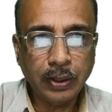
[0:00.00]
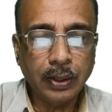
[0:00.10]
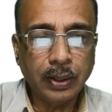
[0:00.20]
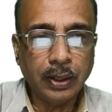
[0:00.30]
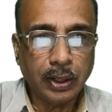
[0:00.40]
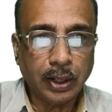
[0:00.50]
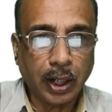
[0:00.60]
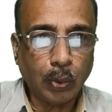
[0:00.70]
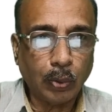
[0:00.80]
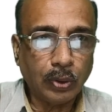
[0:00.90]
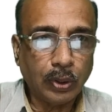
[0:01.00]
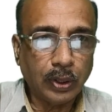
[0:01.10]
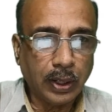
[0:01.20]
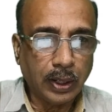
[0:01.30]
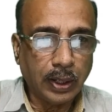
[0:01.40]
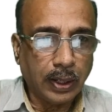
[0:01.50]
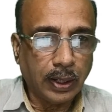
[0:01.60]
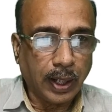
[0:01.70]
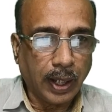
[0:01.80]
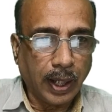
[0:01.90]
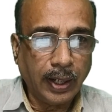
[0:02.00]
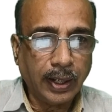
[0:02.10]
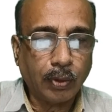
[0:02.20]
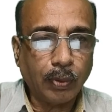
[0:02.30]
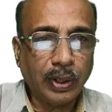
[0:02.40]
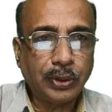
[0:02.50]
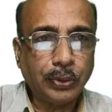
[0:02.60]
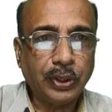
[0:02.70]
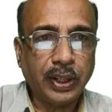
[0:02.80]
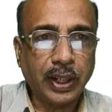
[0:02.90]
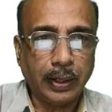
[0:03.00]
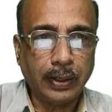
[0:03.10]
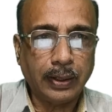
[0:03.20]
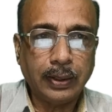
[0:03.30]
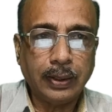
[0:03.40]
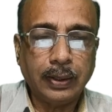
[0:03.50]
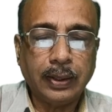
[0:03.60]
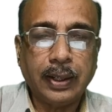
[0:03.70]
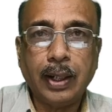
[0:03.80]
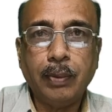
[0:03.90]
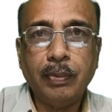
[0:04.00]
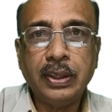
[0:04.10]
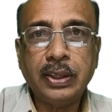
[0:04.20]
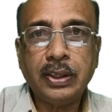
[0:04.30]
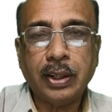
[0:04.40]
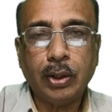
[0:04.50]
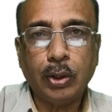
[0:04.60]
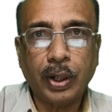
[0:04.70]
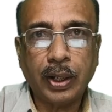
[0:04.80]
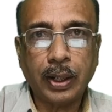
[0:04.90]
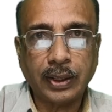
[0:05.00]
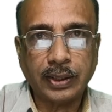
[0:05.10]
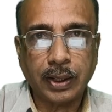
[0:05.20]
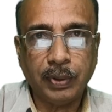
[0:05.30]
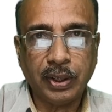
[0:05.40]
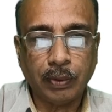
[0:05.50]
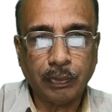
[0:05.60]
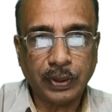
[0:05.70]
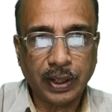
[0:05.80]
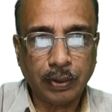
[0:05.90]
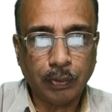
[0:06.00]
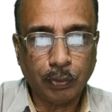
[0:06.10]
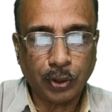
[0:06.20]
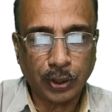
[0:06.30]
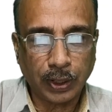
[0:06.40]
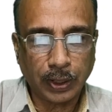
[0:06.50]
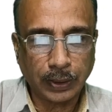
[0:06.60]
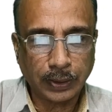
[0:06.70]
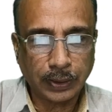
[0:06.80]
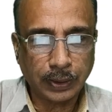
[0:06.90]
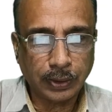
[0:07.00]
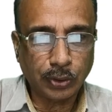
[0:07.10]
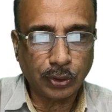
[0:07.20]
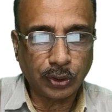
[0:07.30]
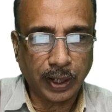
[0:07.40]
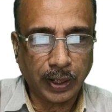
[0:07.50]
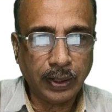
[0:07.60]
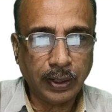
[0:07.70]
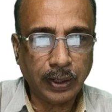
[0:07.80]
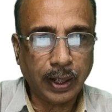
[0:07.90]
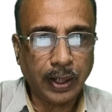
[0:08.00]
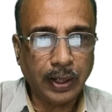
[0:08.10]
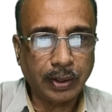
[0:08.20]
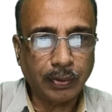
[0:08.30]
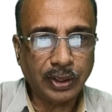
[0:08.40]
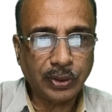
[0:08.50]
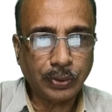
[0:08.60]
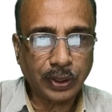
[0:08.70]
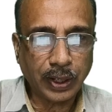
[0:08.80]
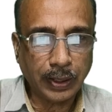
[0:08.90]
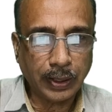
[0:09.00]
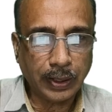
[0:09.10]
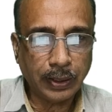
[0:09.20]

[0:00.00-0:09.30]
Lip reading: Now L equals to 10. 10 means the lower class limit of that model class. So 10, L equals to 10 here.